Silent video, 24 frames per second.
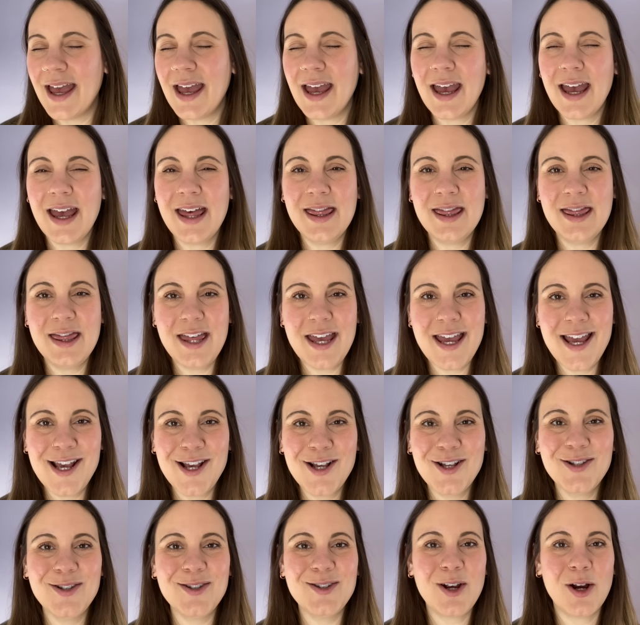and
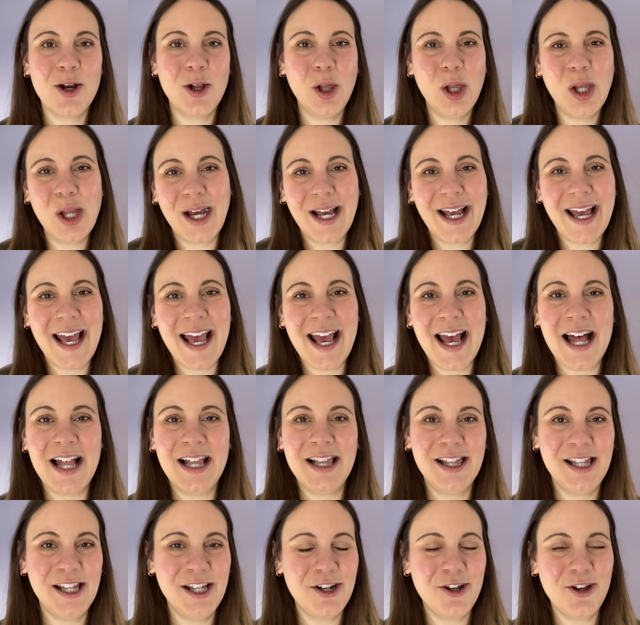things are looking
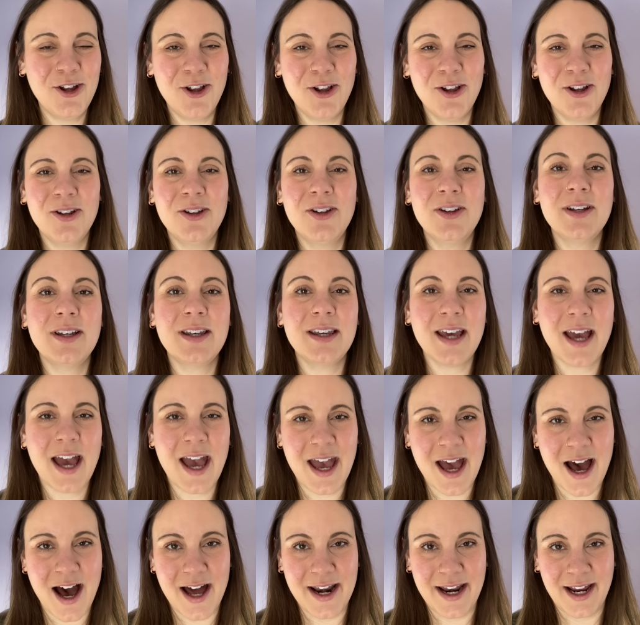a little
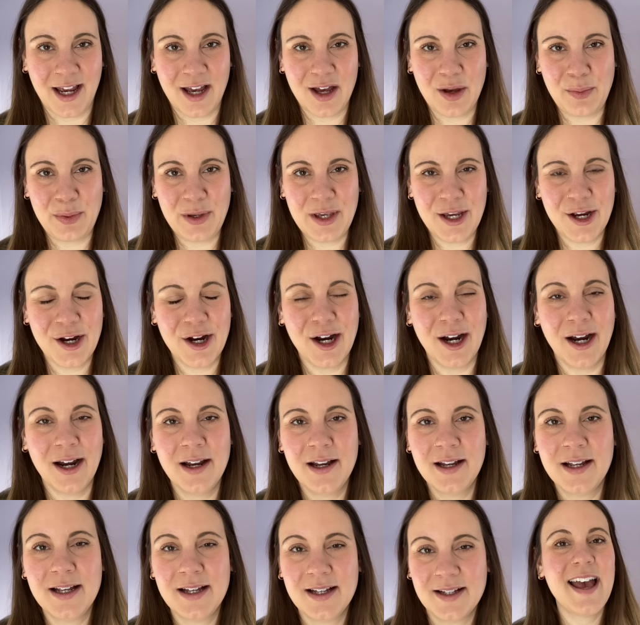chaotic up here.
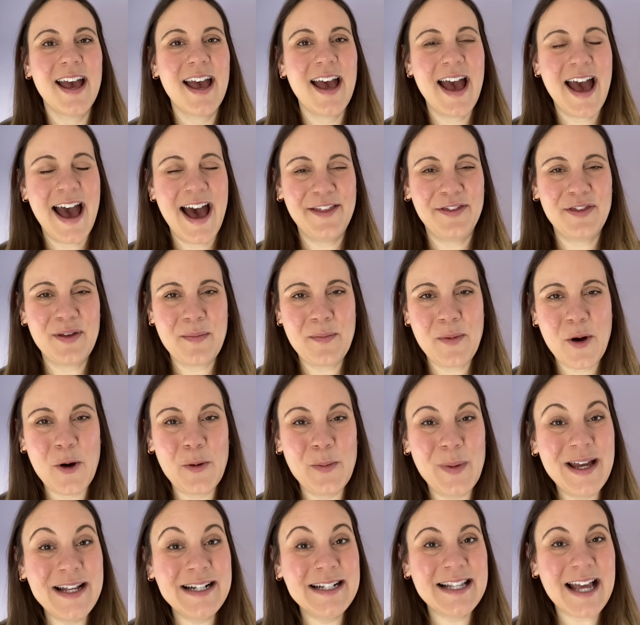At the
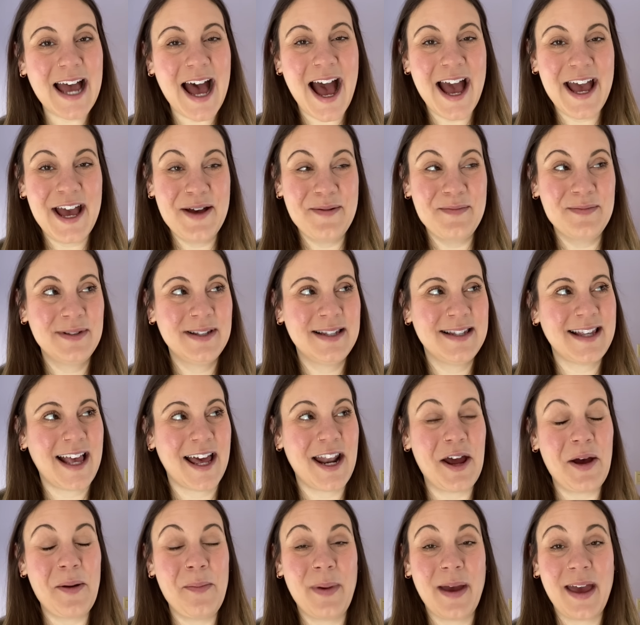moment, I am set
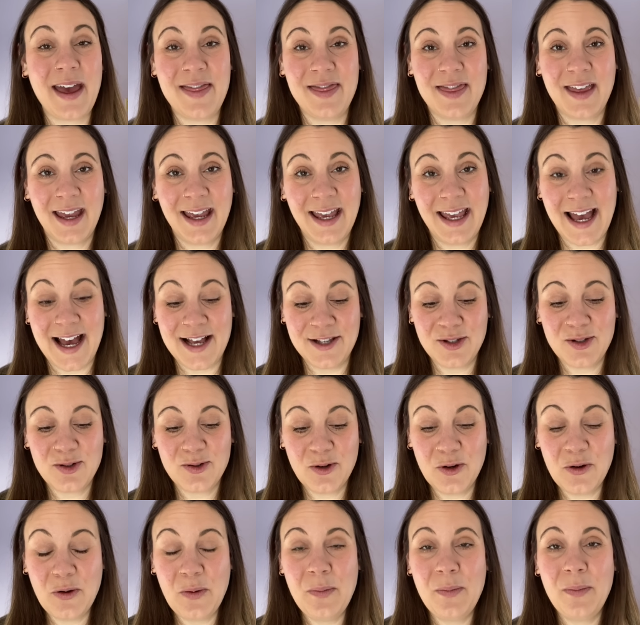up in the guest
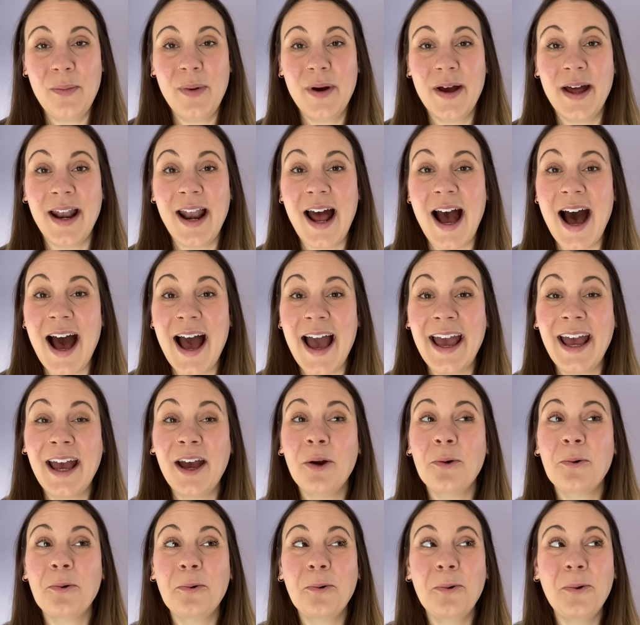room, but I
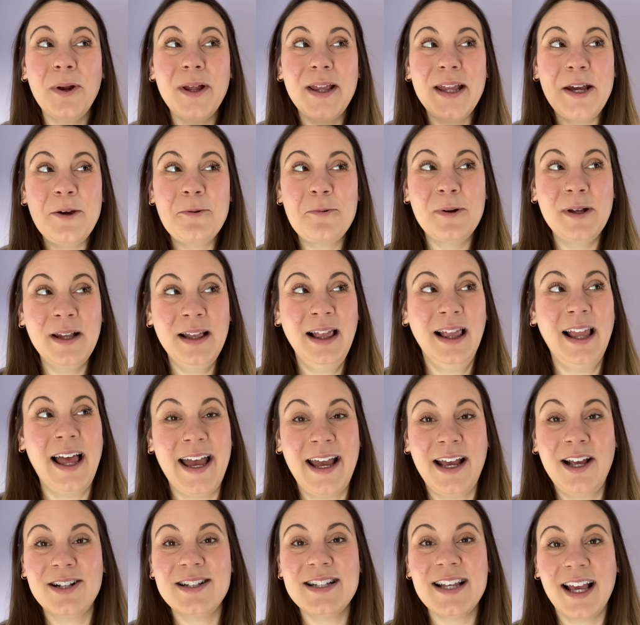really would
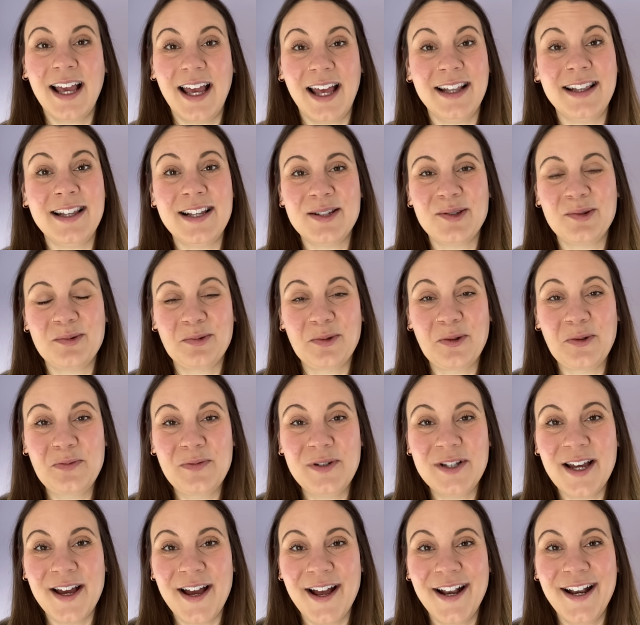like to get this room
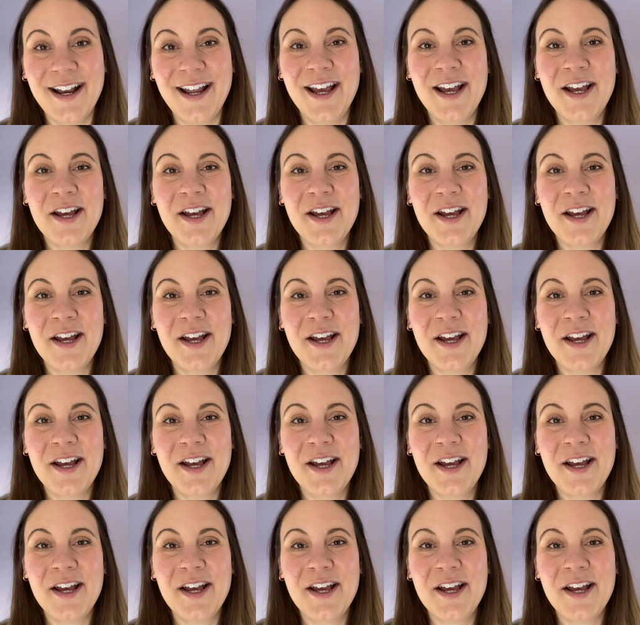done.